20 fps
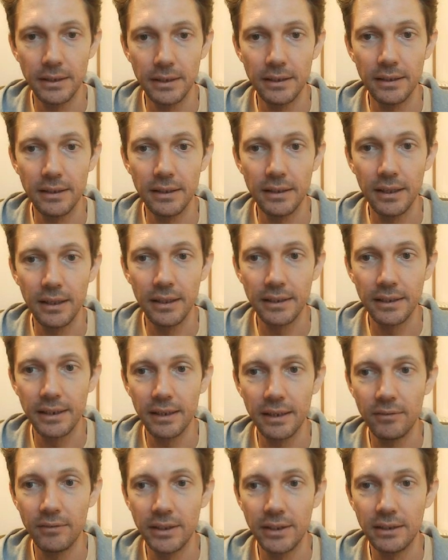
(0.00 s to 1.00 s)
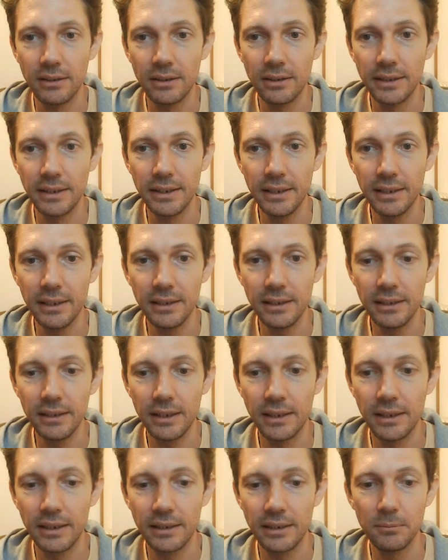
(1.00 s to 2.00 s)
I could have a headline there,
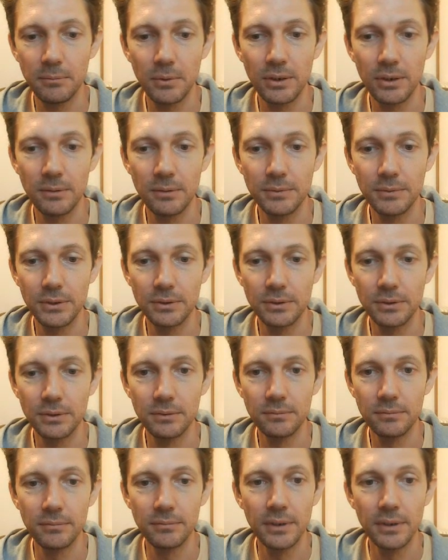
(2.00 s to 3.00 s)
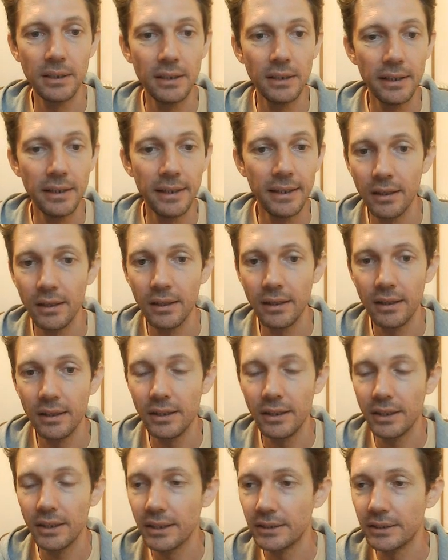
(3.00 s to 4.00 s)
and at the bottom too. You
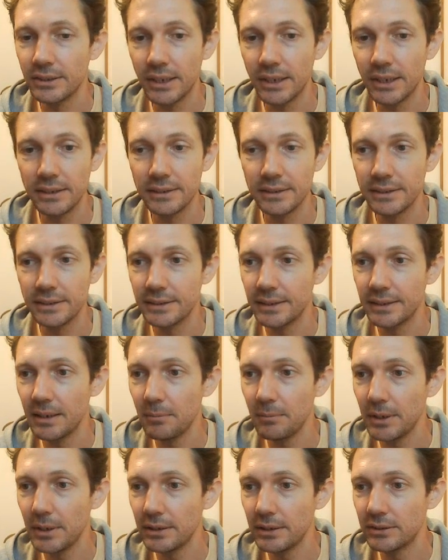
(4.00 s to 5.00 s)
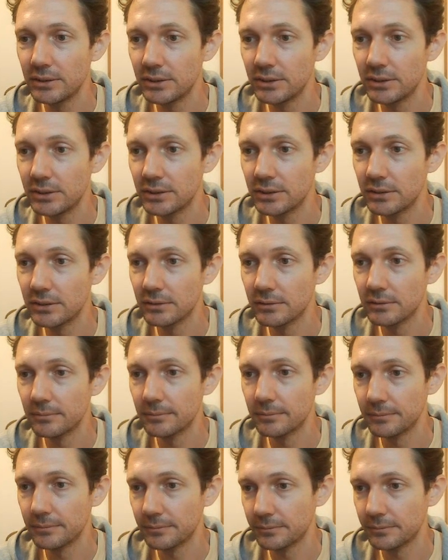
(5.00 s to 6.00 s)
can change this image.
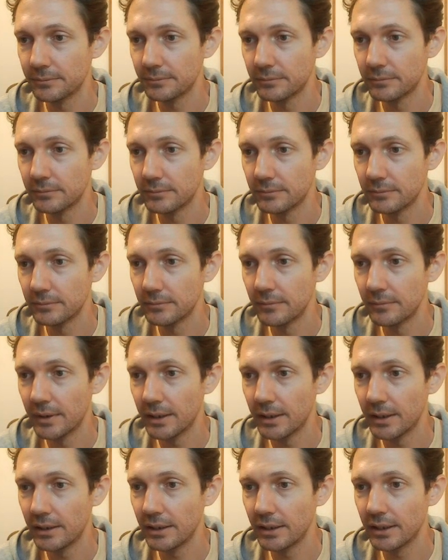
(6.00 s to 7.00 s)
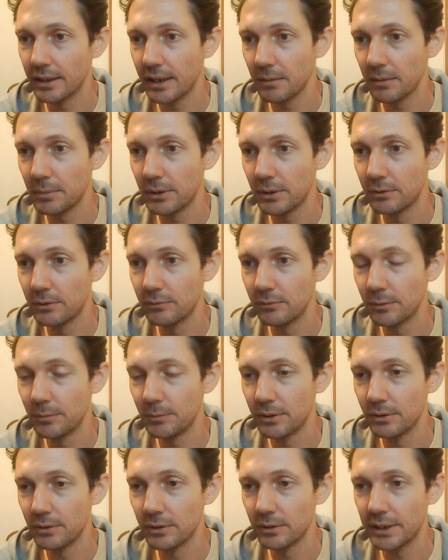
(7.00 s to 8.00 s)
You can upload from
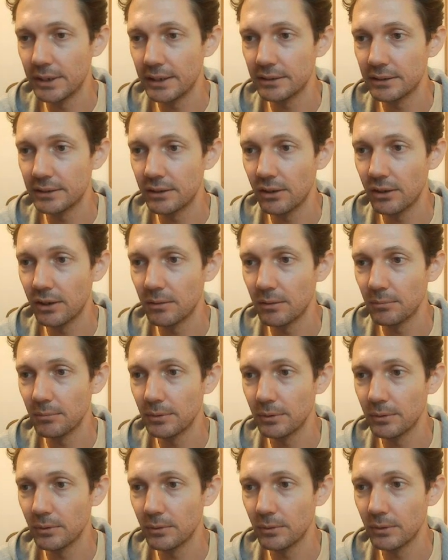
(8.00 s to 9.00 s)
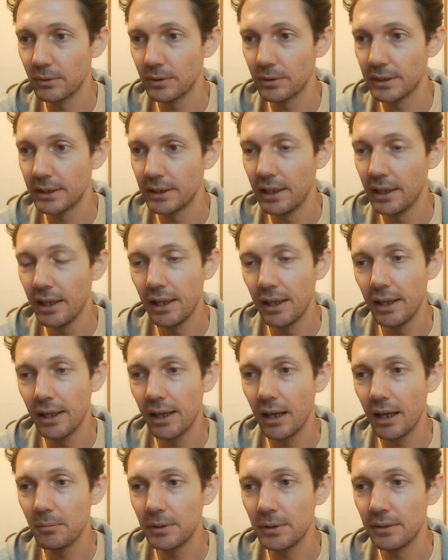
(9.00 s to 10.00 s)
your desktop, or I
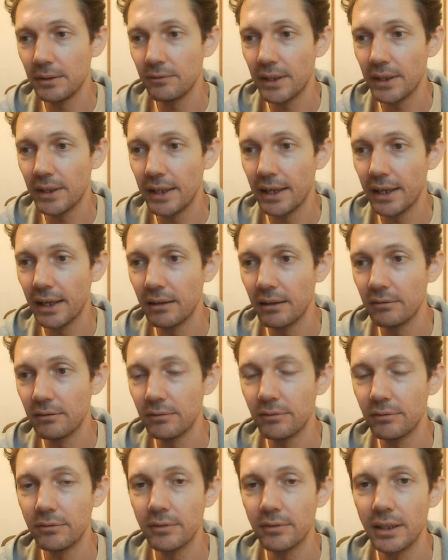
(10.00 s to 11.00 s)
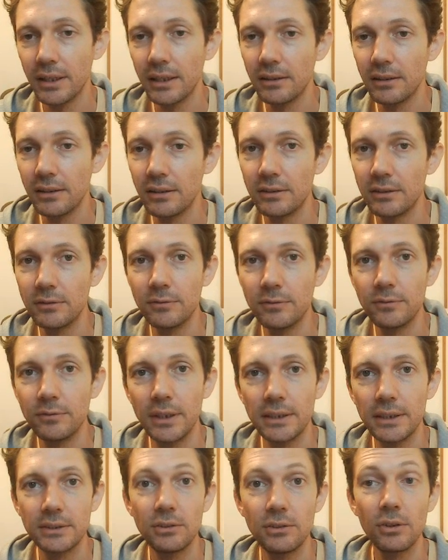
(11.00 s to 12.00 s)
believe they have a lot of
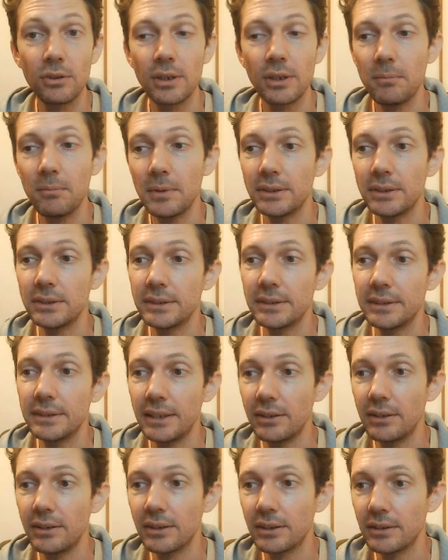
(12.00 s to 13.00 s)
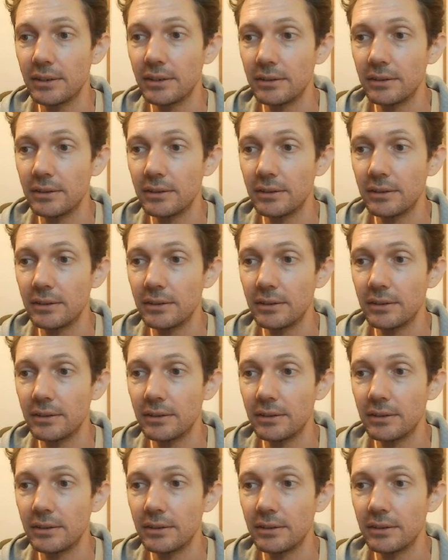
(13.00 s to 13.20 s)
stock images that you can,